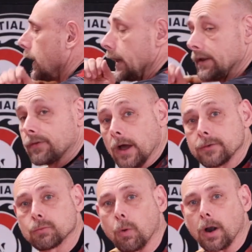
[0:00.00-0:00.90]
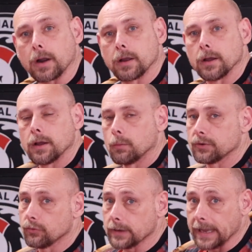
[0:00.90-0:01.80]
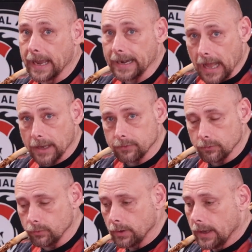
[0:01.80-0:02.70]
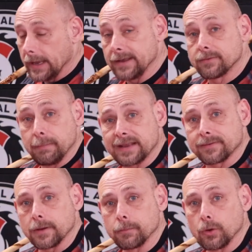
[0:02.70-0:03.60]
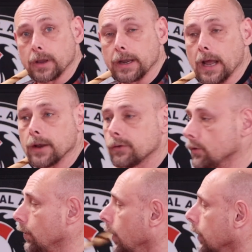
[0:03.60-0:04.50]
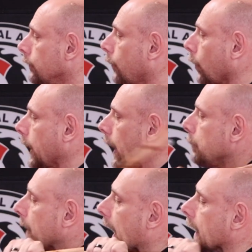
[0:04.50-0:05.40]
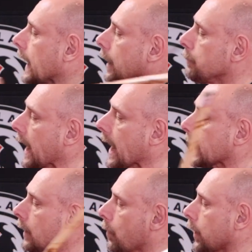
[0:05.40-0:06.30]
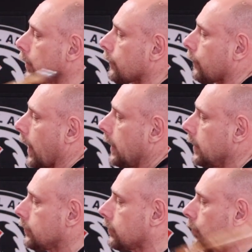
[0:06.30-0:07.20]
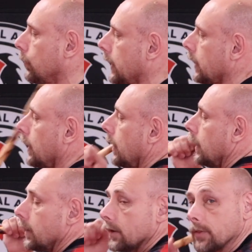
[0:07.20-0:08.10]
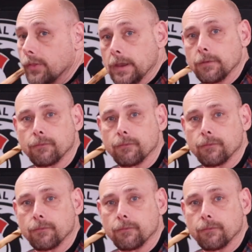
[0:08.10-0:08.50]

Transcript: It does work. What you cannot do is mix them. You cannot do forehand, backhand while your friend is doing the